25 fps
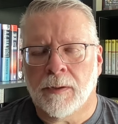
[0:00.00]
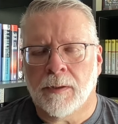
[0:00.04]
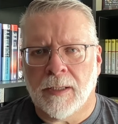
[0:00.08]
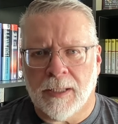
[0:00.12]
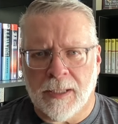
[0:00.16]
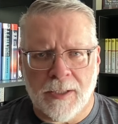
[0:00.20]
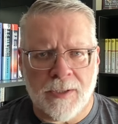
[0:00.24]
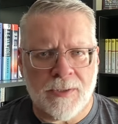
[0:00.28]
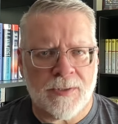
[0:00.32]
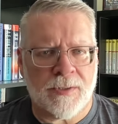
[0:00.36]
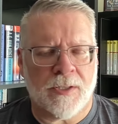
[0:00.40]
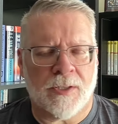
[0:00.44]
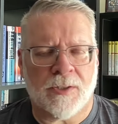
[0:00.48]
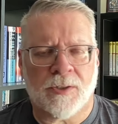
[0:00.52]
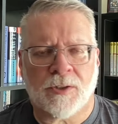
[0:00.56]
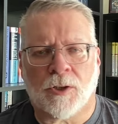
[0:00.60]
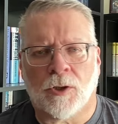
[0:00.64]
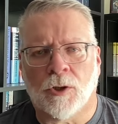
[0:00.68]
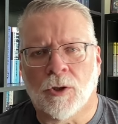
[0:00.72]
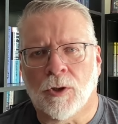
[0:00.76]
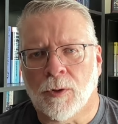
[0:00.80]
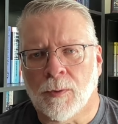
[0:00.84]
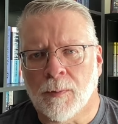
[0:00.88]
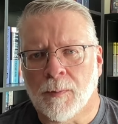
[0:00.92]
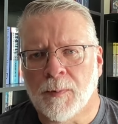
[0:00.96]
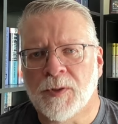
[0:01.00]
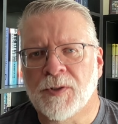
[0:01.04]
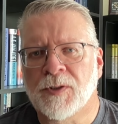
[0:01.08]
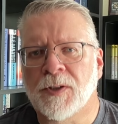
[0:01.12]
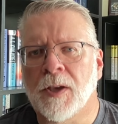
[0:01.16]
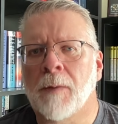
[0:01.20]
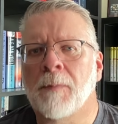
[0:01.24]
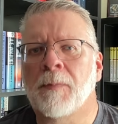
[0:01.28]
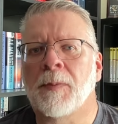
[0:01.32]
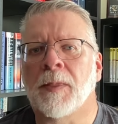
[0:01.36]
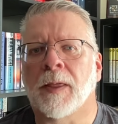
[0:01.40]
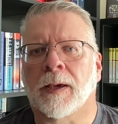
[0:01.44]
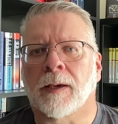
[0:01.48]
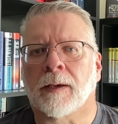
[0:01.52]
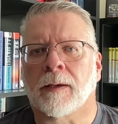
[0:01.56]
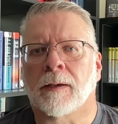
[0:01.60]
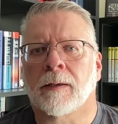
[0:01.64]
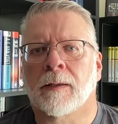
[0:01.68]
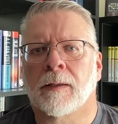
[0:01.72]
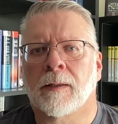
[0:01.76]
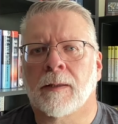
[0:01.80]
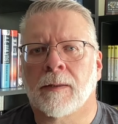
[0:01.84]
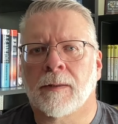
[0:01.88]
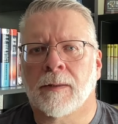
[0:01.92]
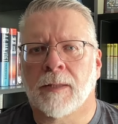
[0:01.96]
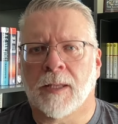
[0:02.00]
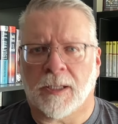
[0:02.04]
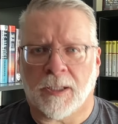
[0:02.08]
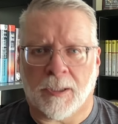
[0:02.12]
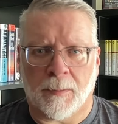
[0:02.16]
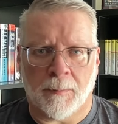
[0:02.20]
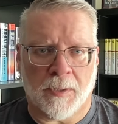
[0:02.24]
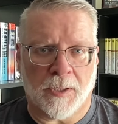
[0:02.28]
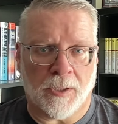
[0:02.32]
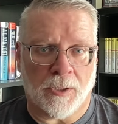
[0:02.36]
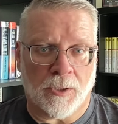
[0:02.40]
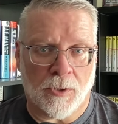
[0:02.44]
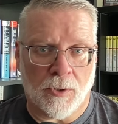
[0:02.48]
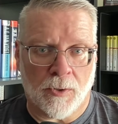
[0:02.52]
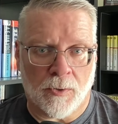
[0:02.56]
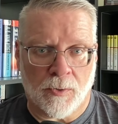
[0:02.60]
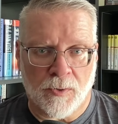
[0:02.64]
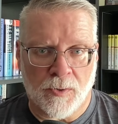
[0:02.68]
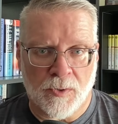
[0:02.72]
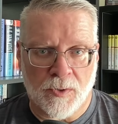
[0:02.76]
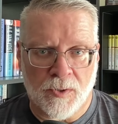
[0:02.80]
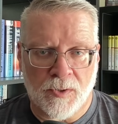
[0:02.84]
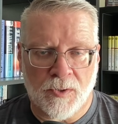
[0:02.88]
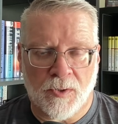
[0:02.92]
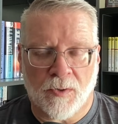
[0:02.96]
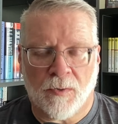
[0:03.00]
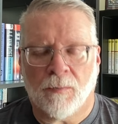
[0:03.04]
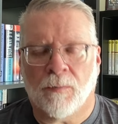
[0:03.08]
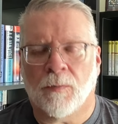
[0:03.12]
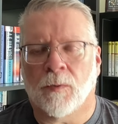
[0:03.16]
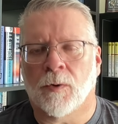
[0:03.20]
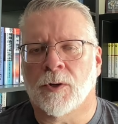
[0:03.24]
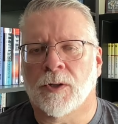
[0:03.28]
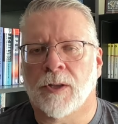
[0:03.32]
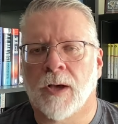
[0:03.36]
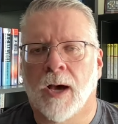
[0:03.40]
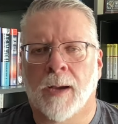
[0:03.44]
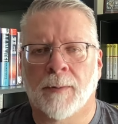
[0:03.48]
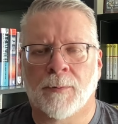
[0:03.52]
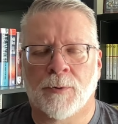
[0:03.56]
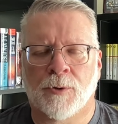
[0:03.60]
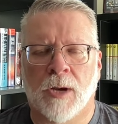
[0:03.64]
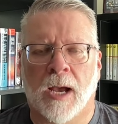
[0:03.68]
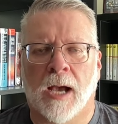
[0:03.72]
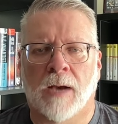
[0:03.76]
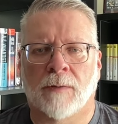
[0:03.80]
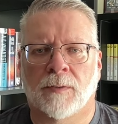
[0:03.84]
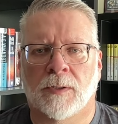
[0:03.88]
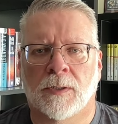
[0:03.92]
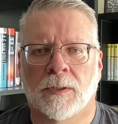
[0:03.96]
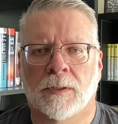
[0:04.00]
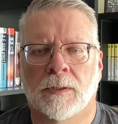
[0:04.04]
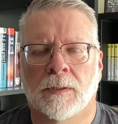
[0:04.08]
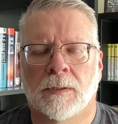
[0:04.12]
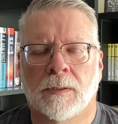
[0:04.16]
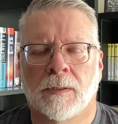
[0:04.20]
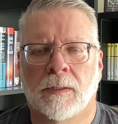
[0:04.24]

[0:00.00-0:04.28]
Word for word: Is this cube something that can be used for time travel?